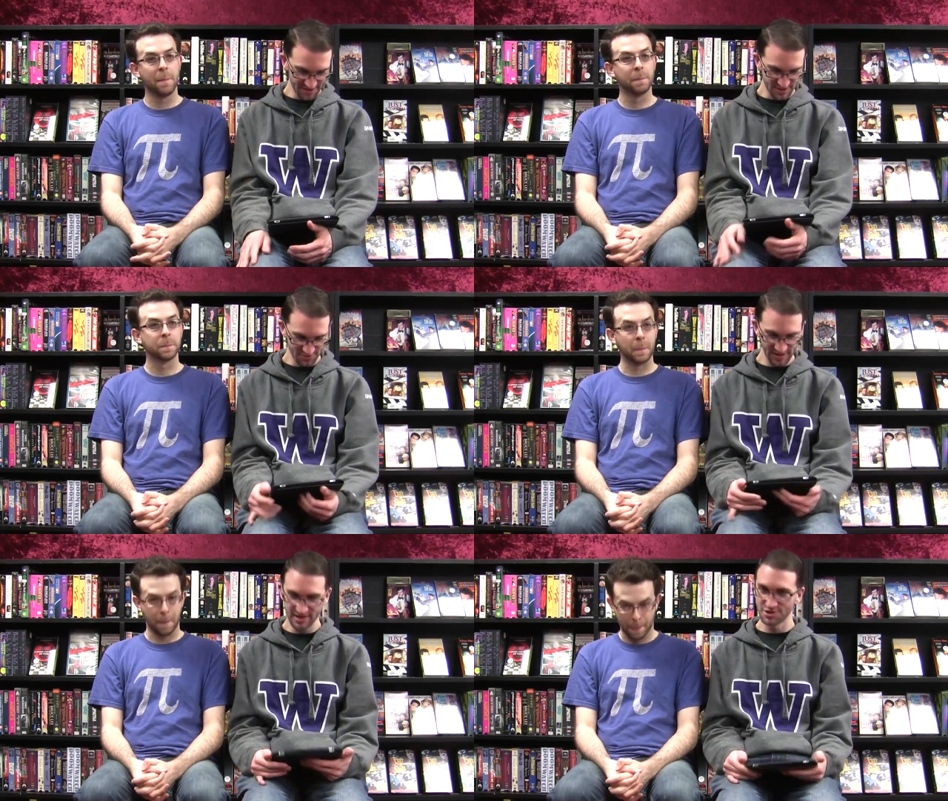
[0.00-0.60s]
Speaker 1: for this
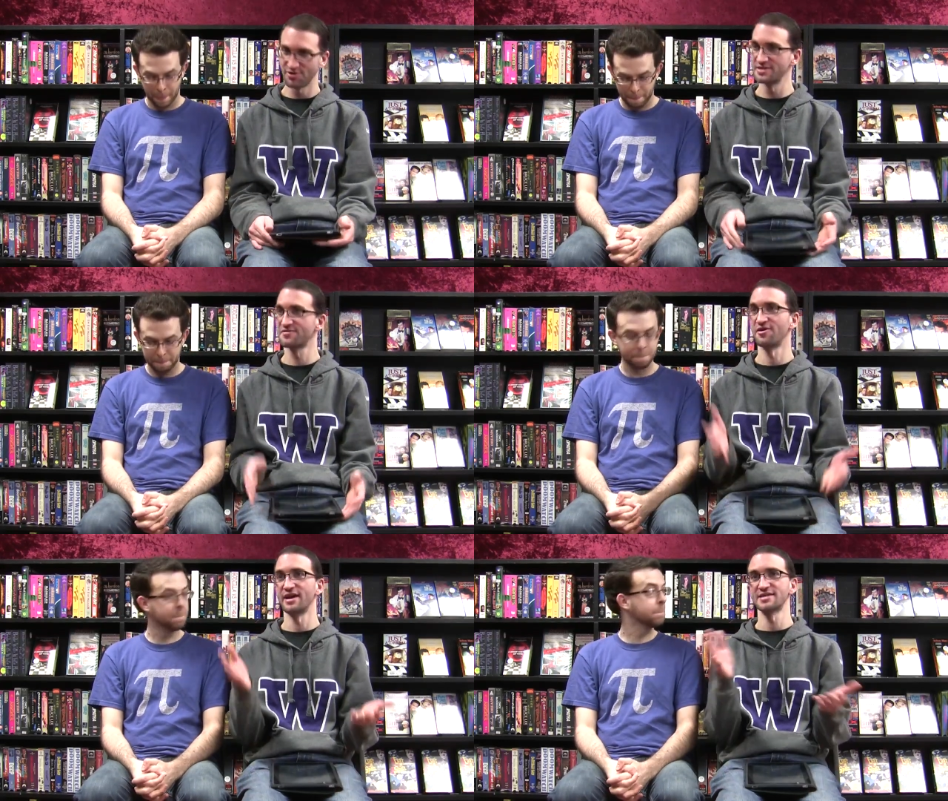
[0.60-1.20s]
week. Join mm -hmm. us
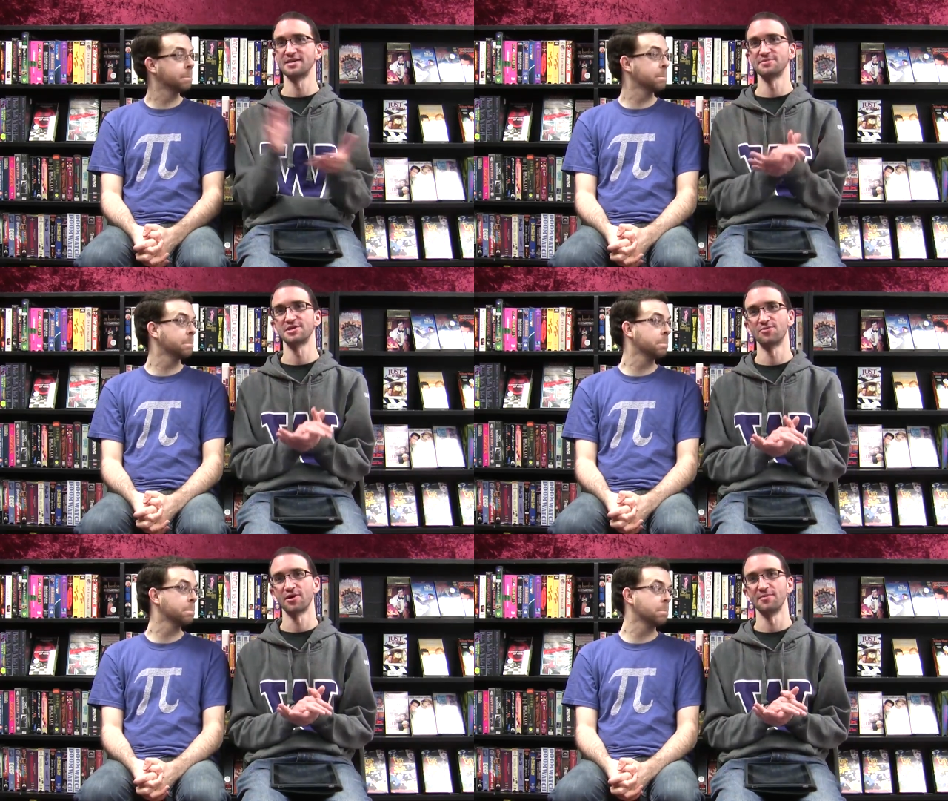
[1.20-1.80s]
for our next
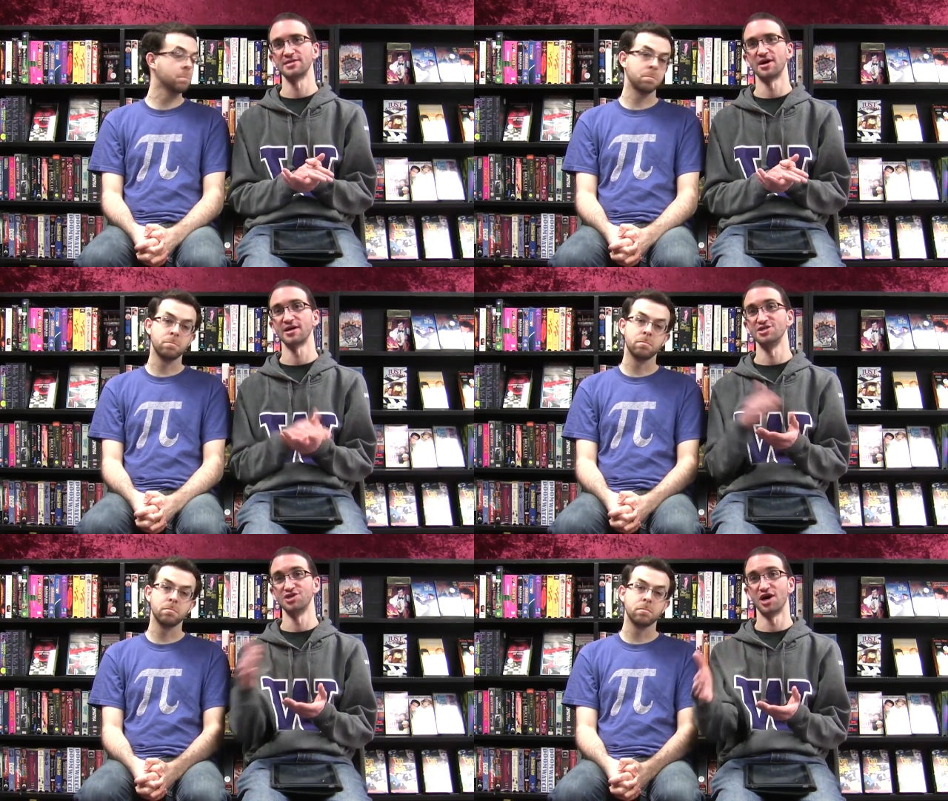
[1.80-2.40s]
episode. We're going to be
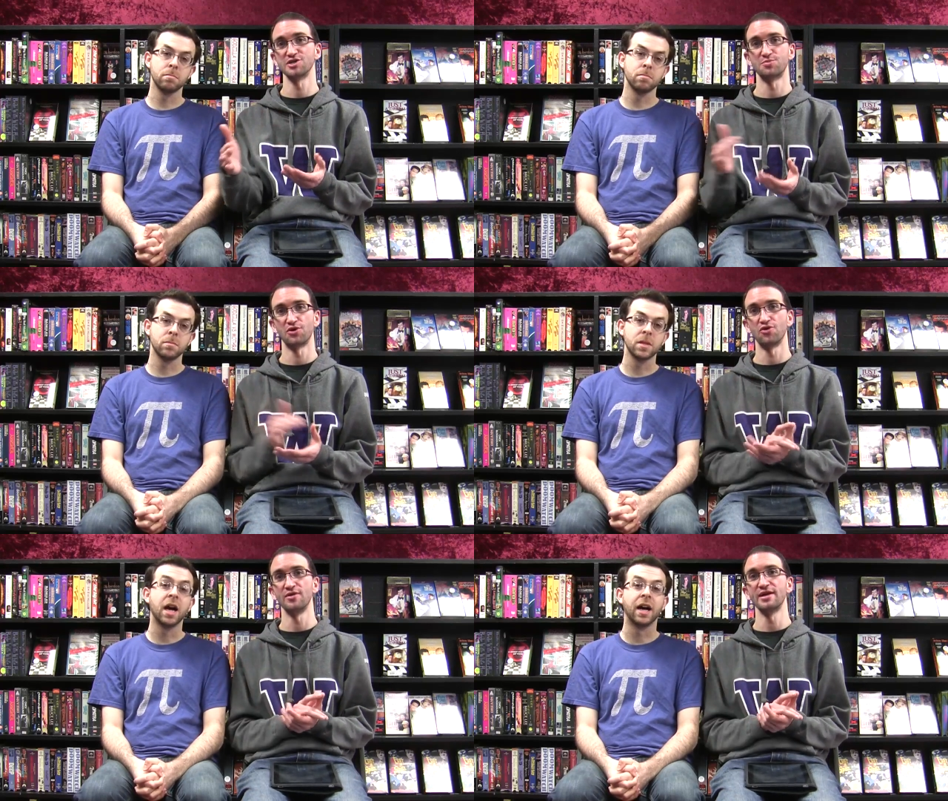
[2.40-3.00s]
talking Josh
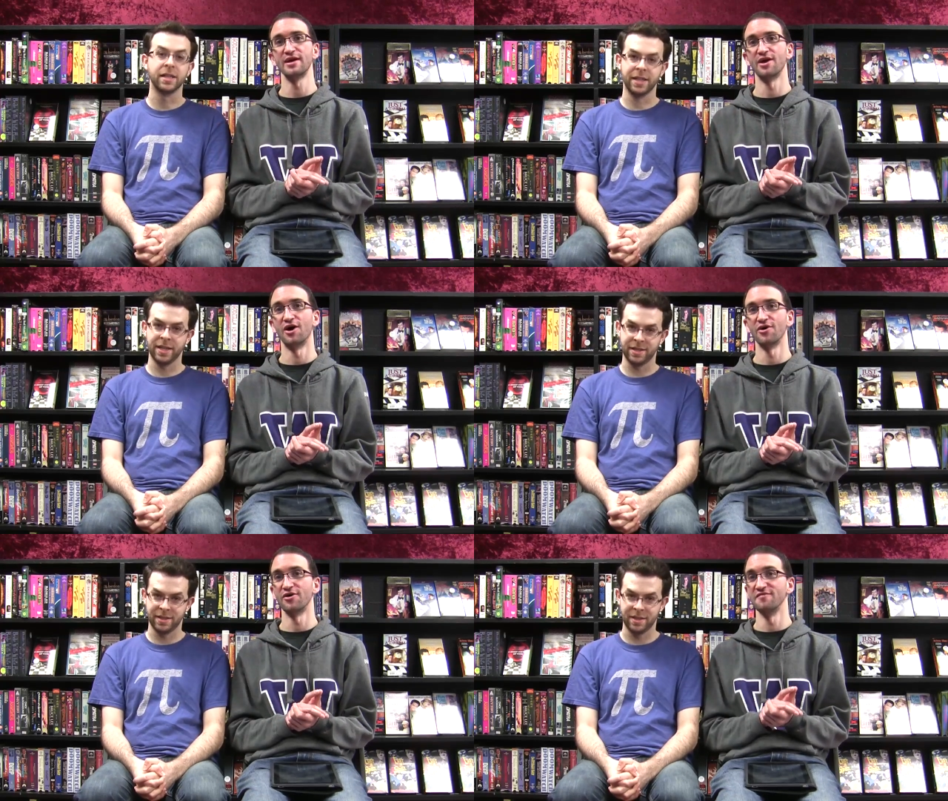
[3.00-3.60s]
Brolin ah, in yes.
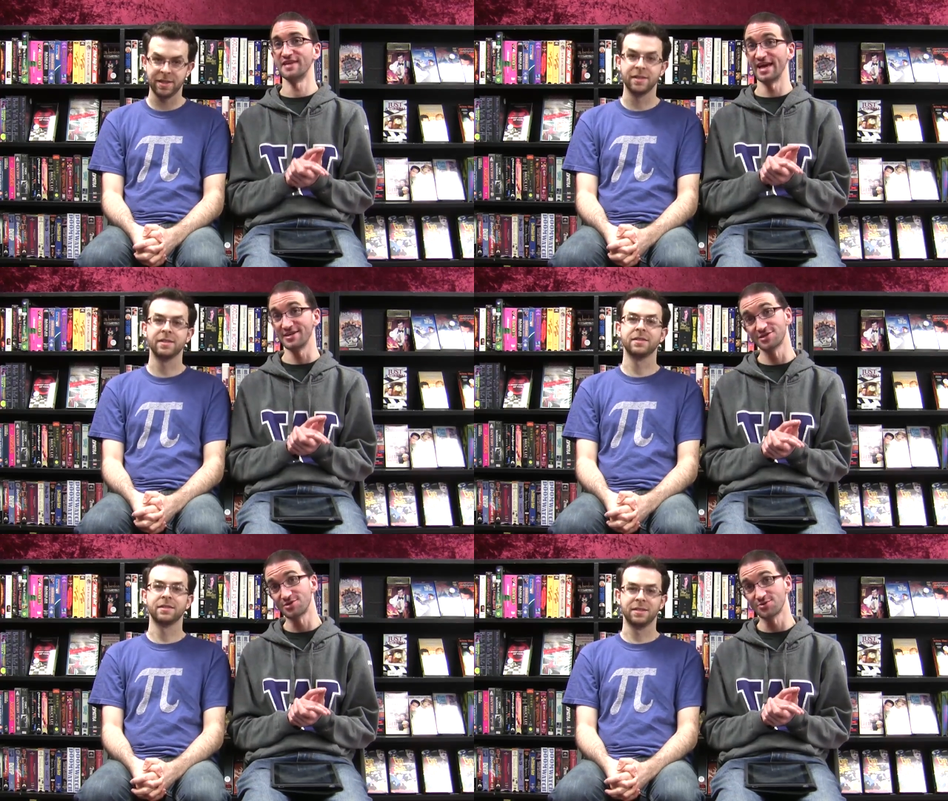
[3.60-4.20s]
honor of
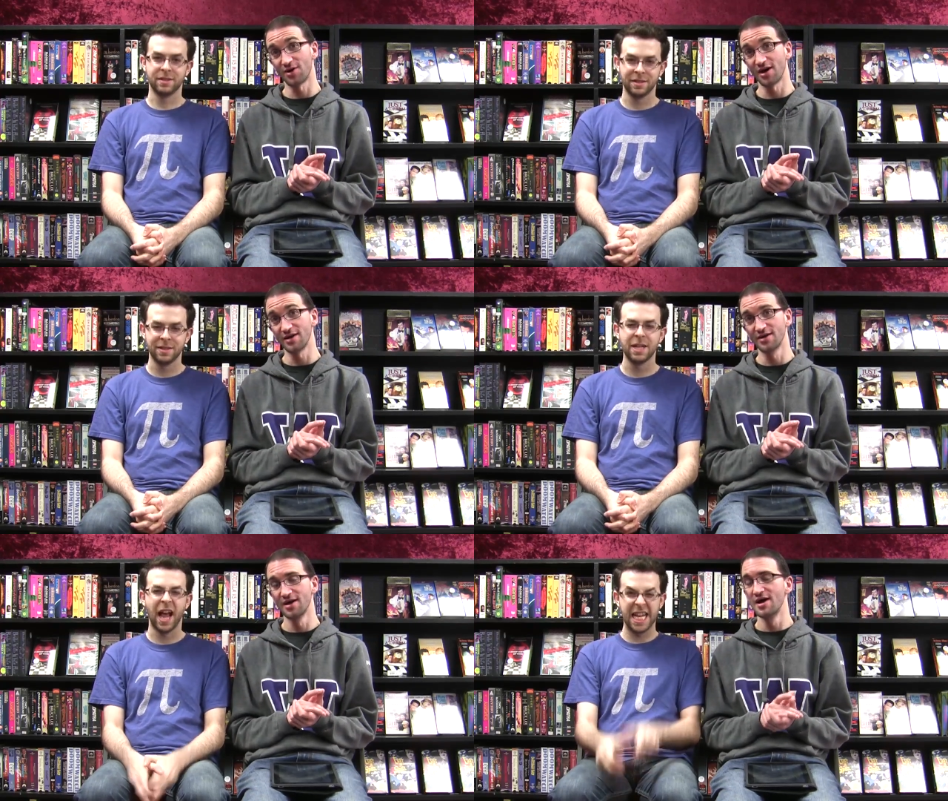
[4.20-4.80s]
Gangster
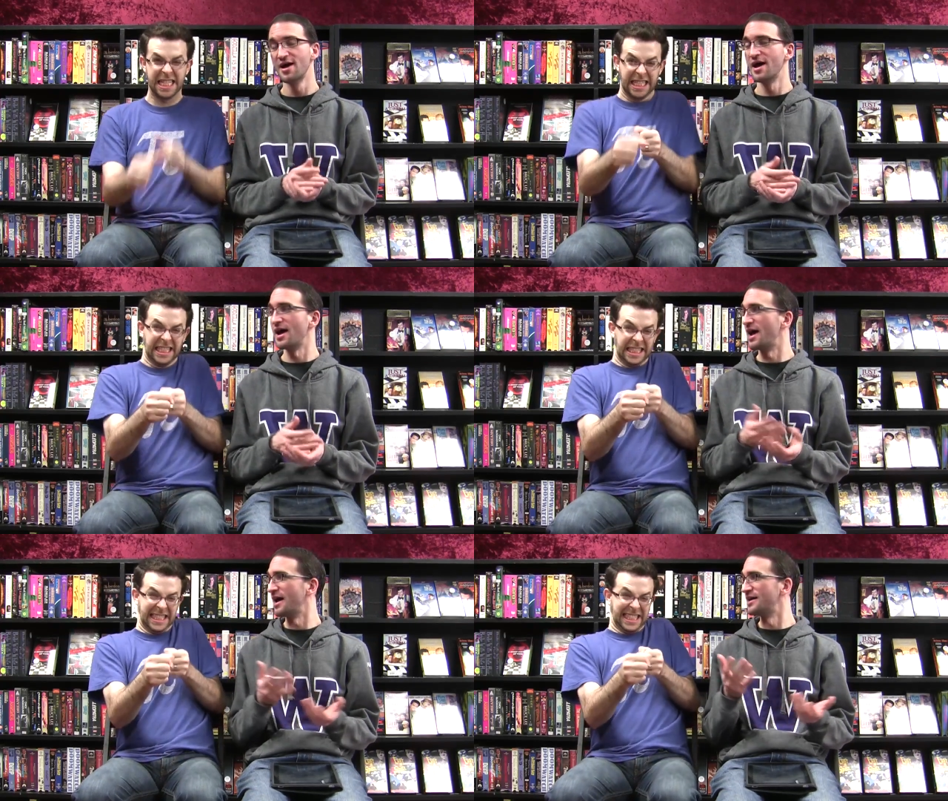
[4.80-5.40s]
Squad,
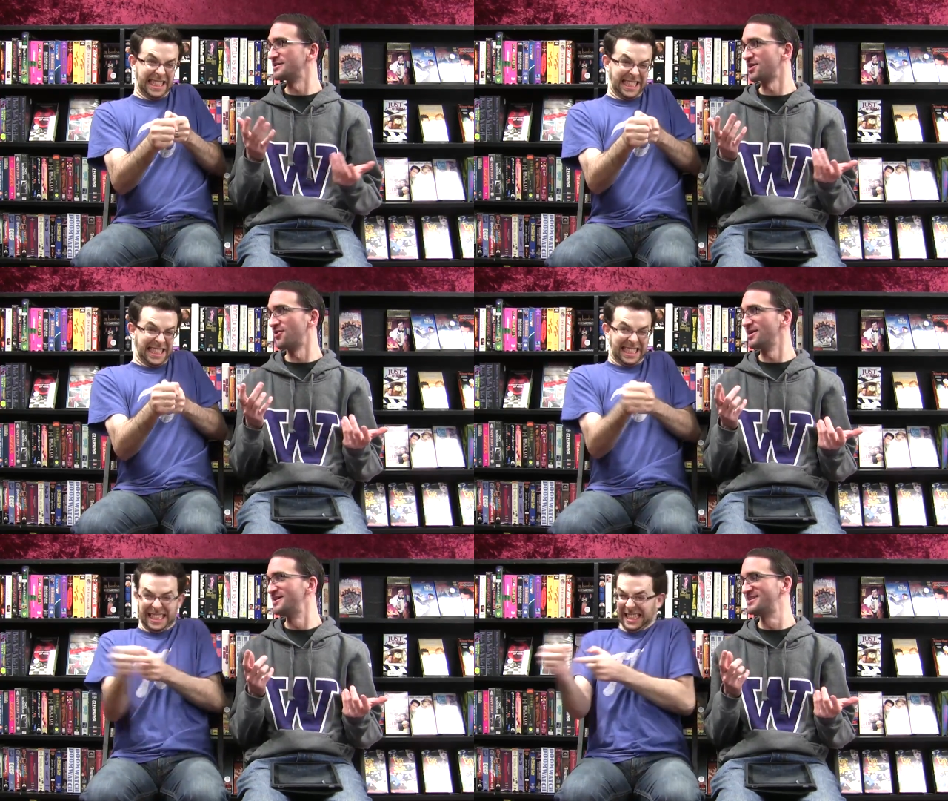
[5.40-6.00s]
and as
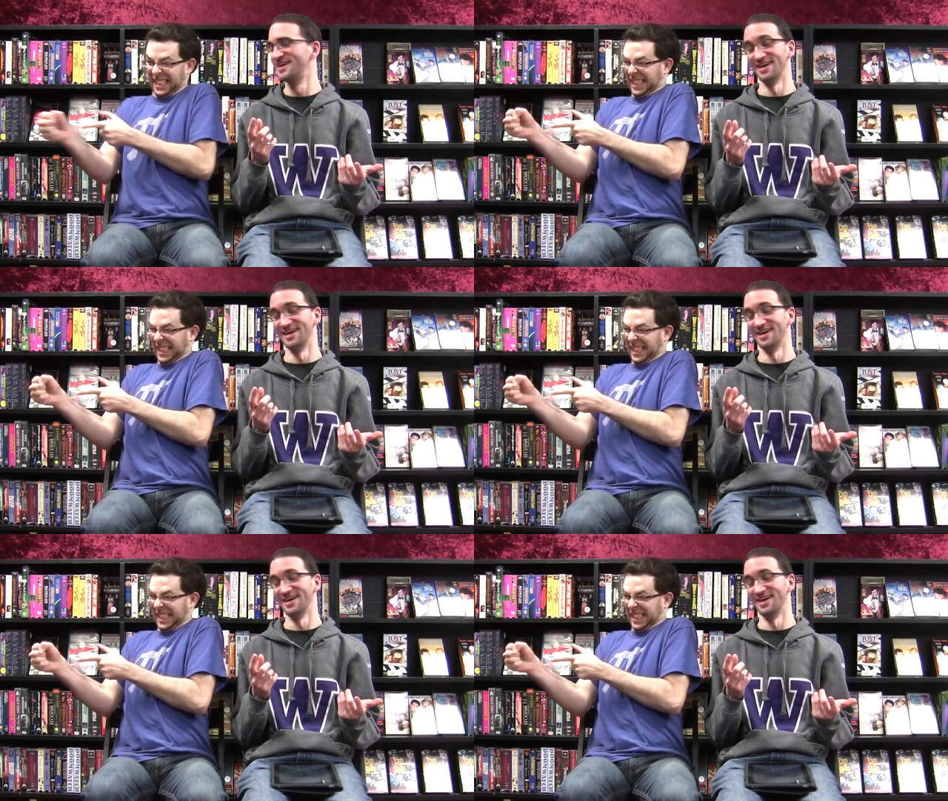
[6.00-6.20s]
always,